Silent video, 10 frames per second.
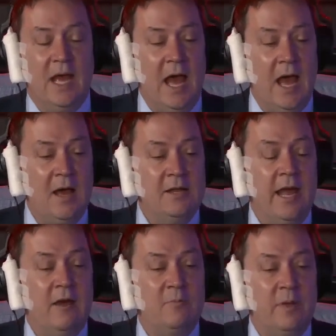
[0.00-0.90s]
But
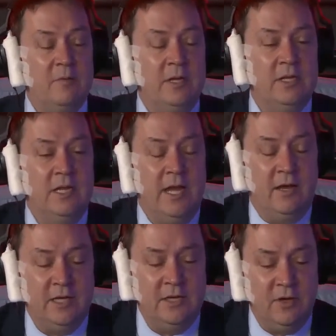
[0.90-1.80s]

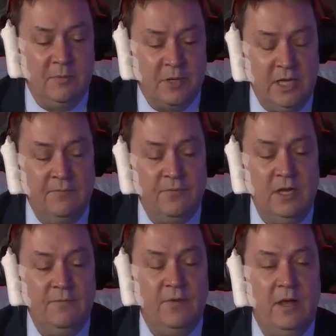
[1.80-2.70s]

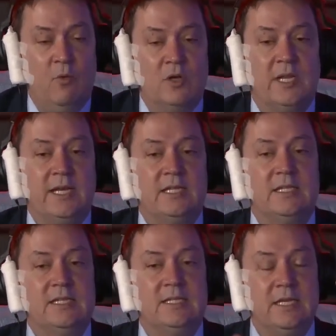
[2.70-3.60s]
if there was a
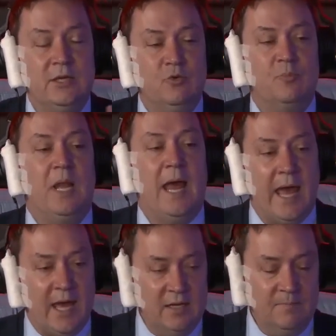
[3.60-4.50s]
concealed
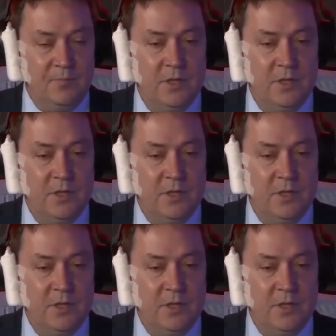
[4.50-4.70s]
plan